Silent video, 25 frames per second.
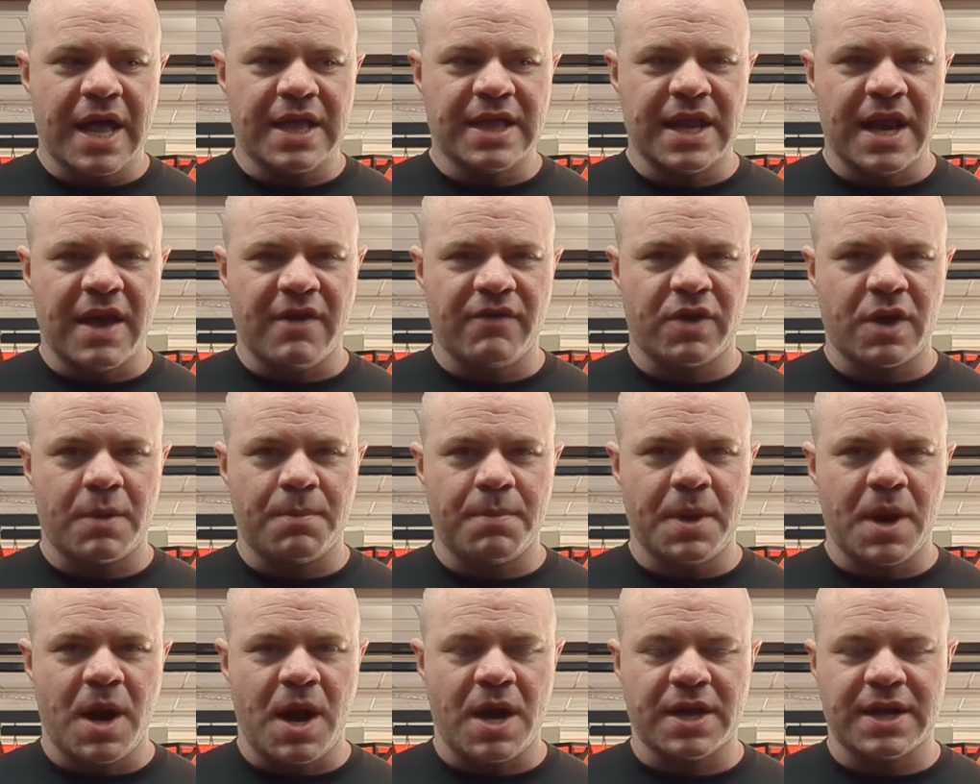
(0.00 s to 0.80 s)
and they never get
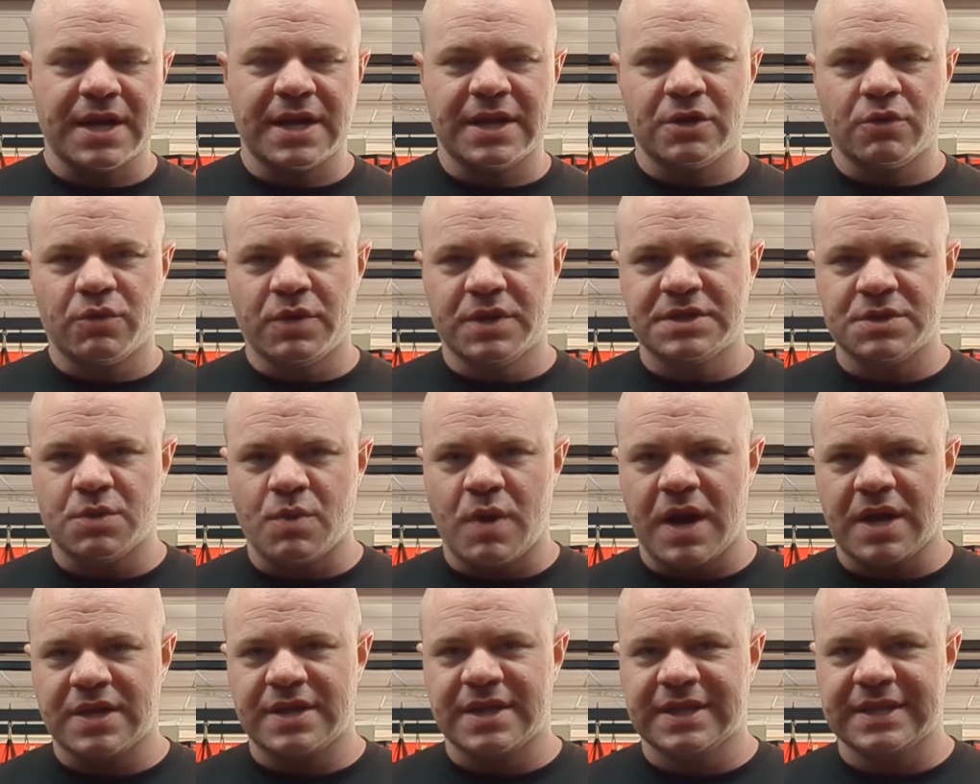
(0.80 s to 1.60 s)
beyond it. And the reason
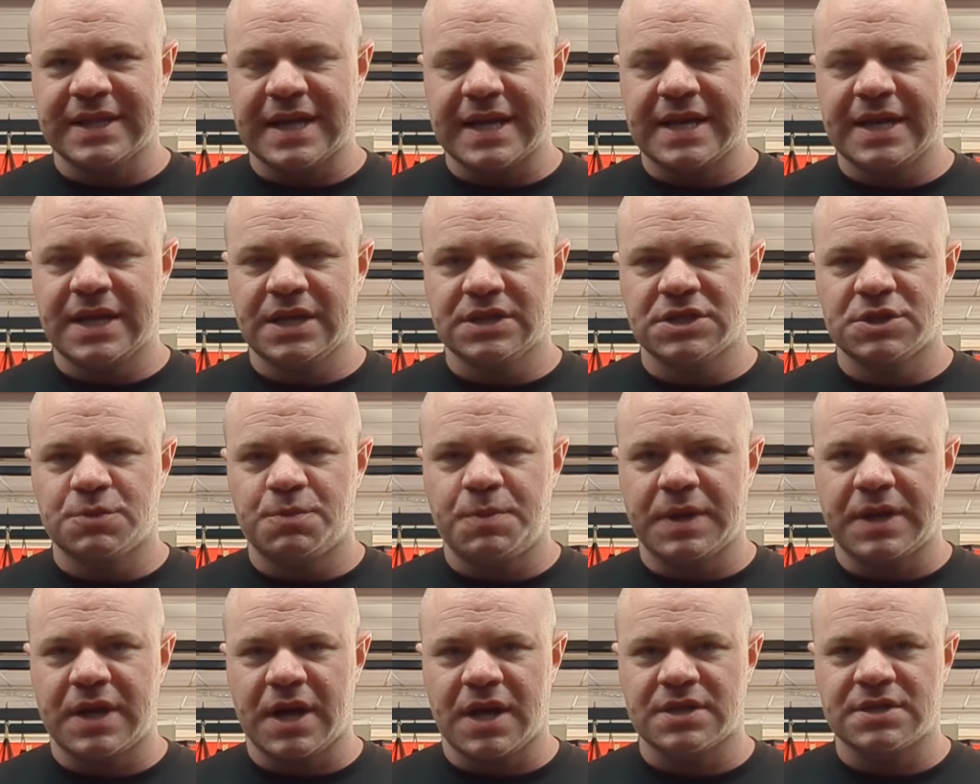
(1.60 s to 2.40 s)
why I think that is
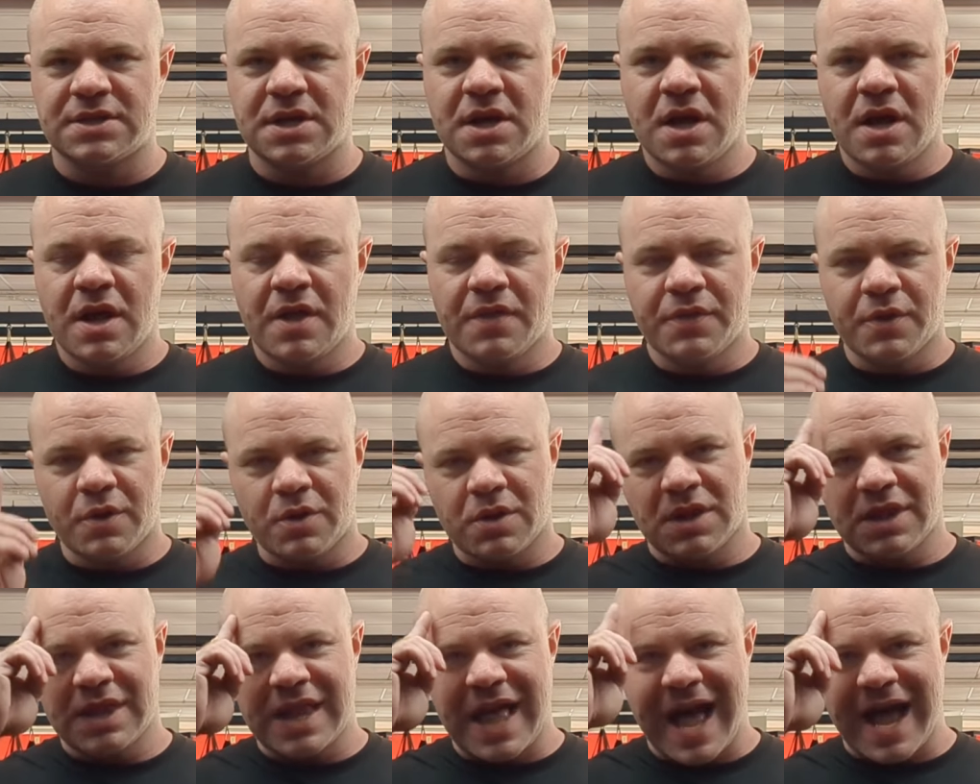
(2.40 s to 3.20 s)
because they're
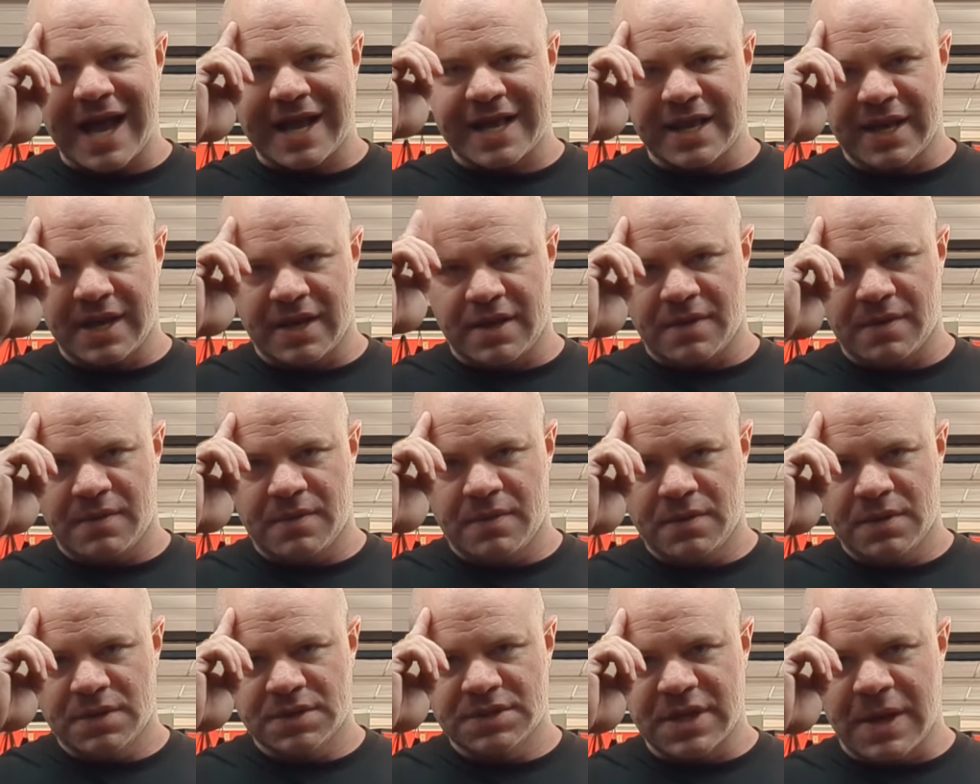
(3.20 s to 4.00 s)
lacking
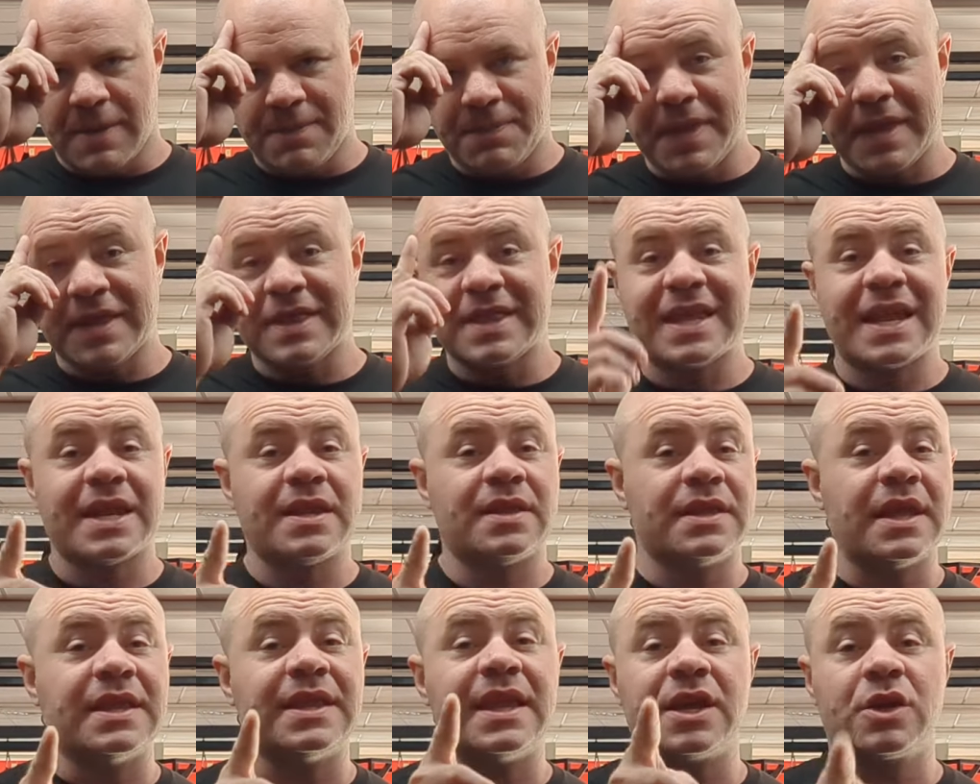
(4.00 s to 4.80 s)
something
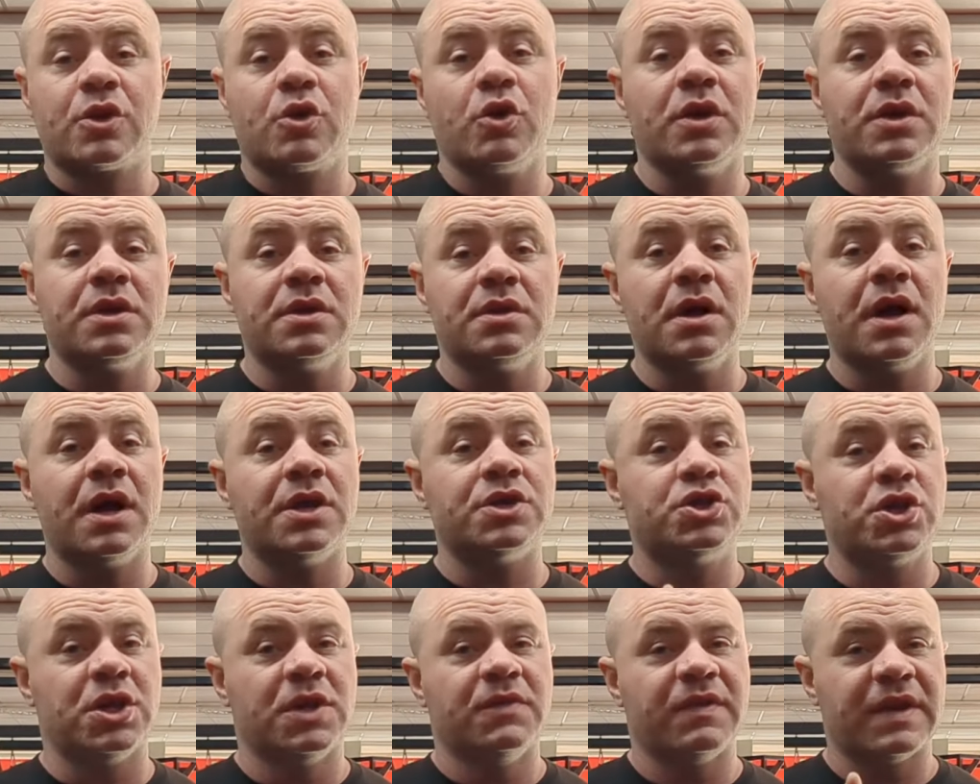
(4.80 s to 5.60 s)
that they could
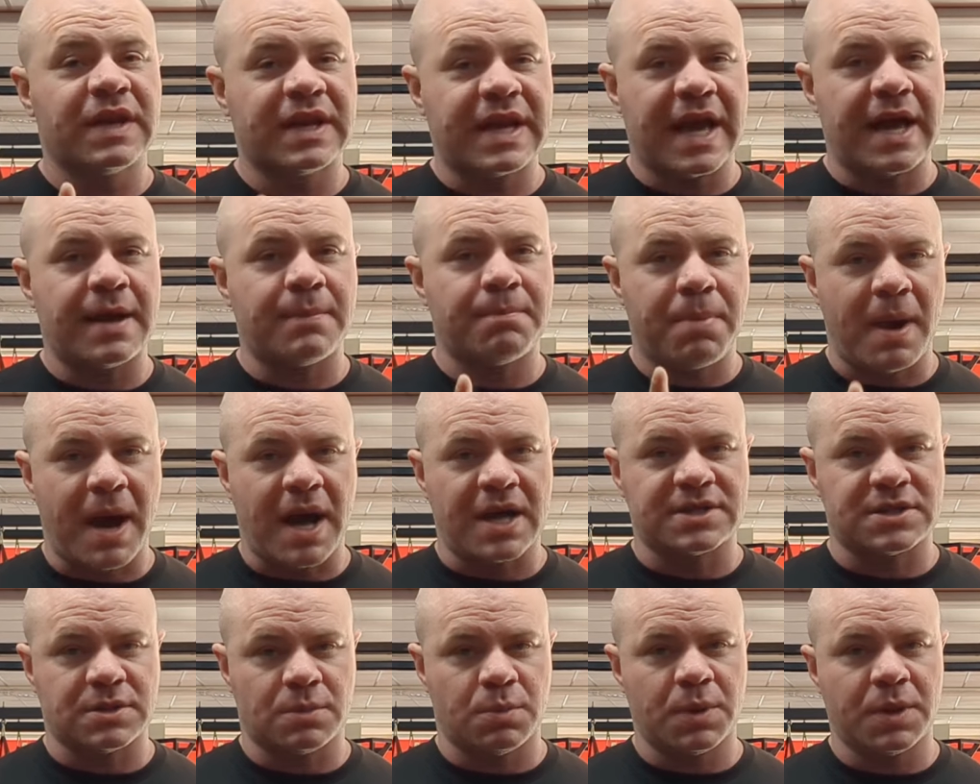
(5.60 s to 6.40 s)
achieve in game
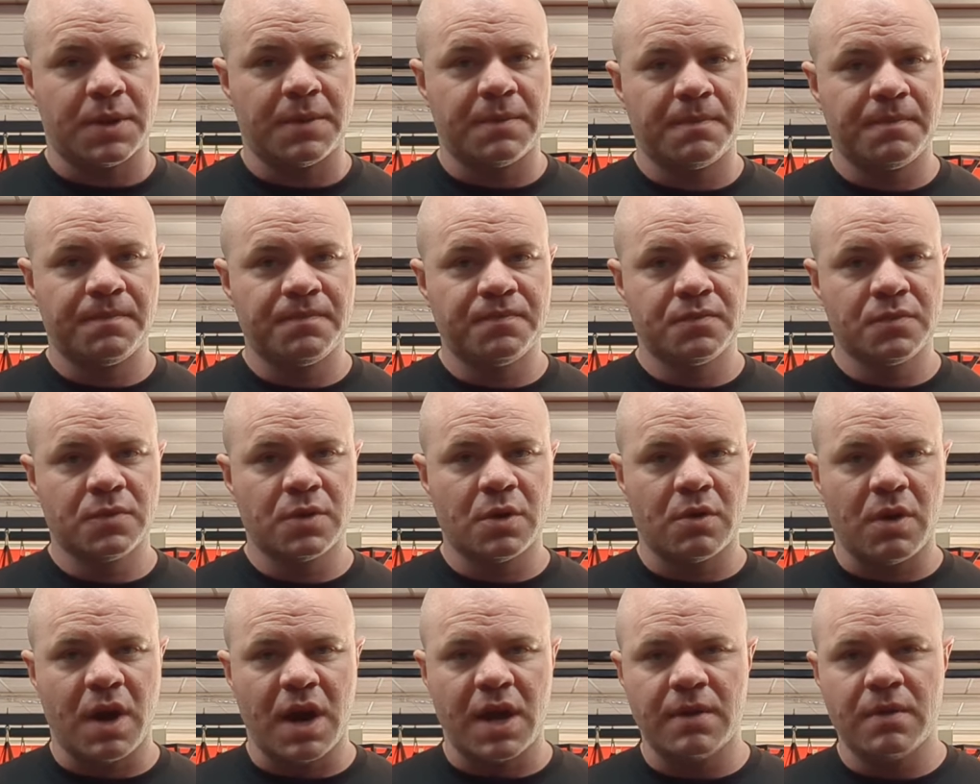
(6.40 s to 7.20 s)
possibly,
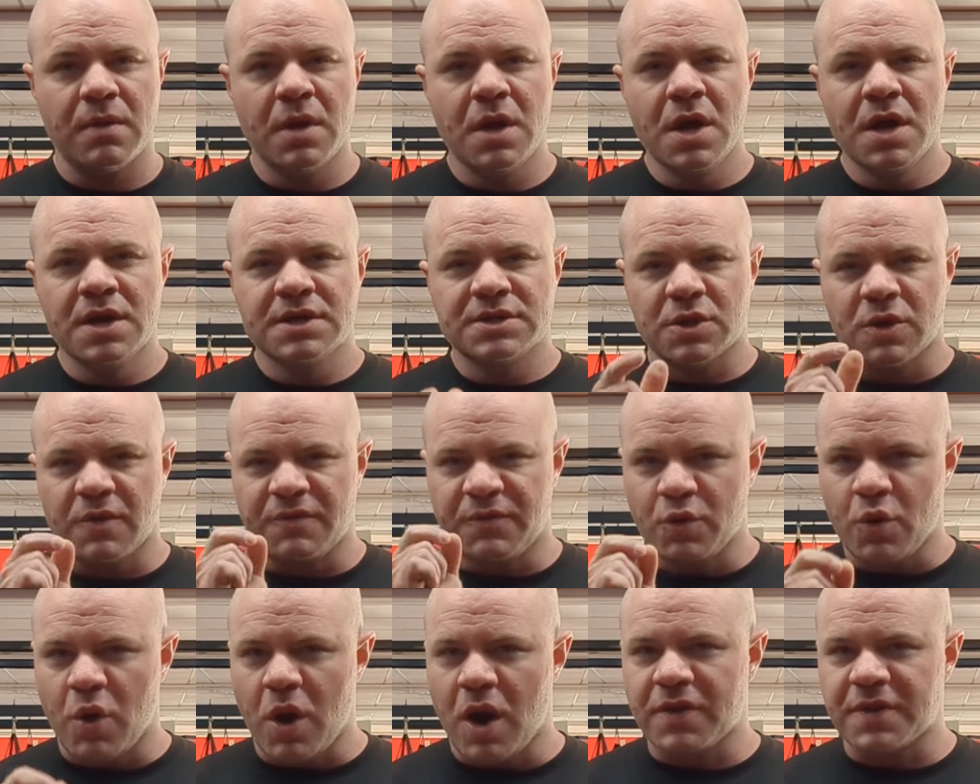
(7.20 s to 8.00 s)
all right? So if
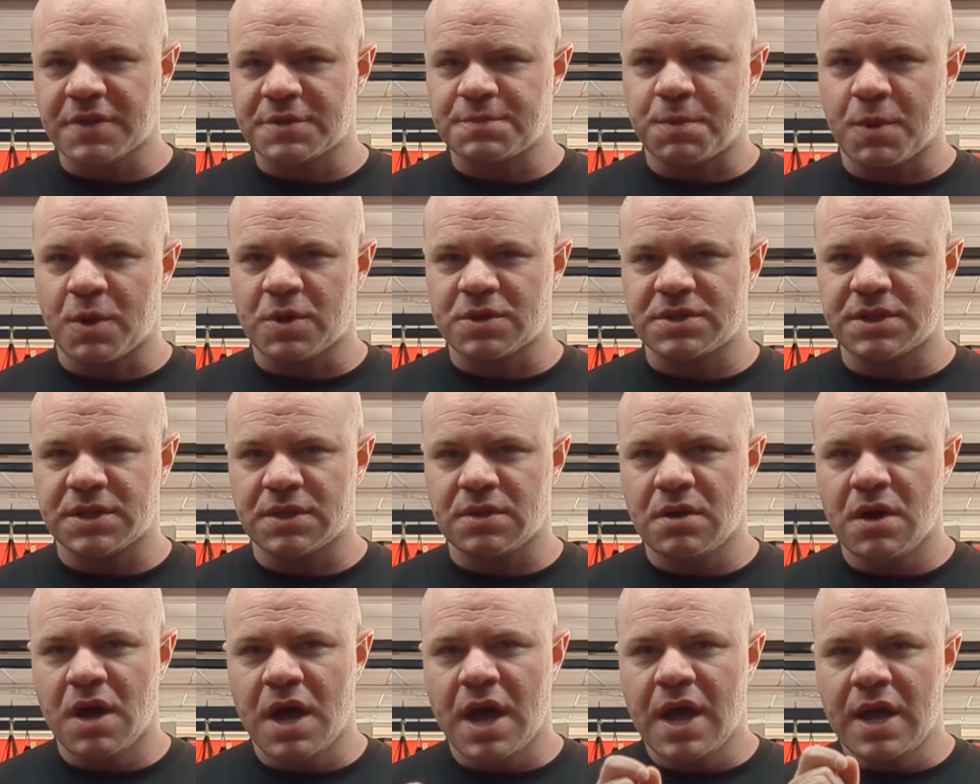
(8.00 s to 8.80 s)
you are this
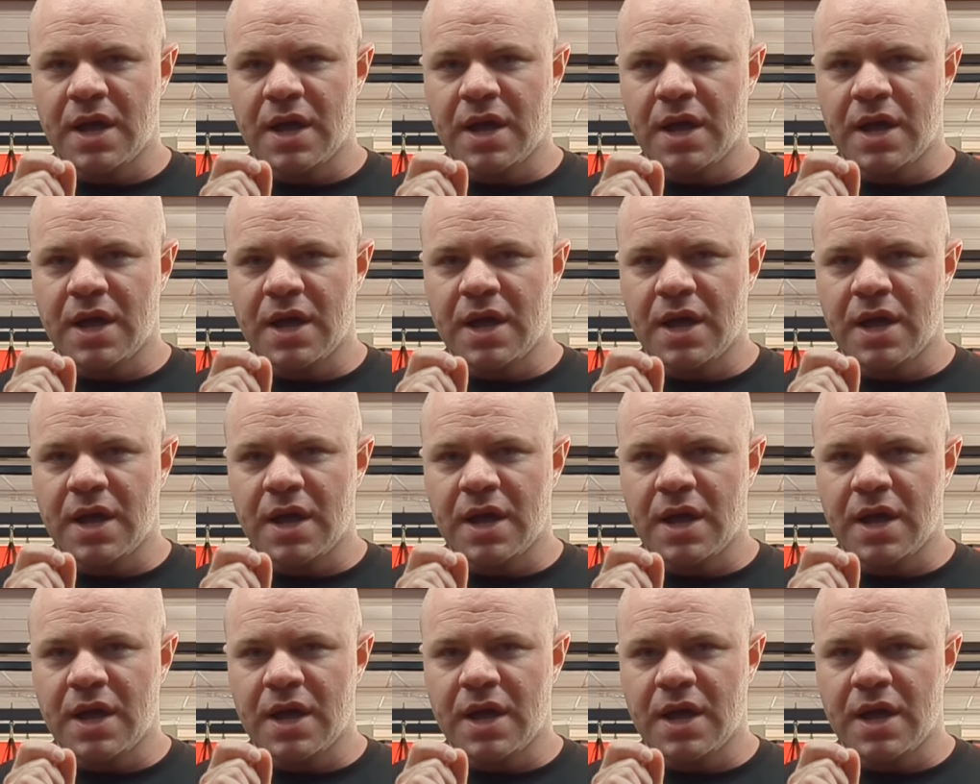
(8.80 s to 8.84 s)
person,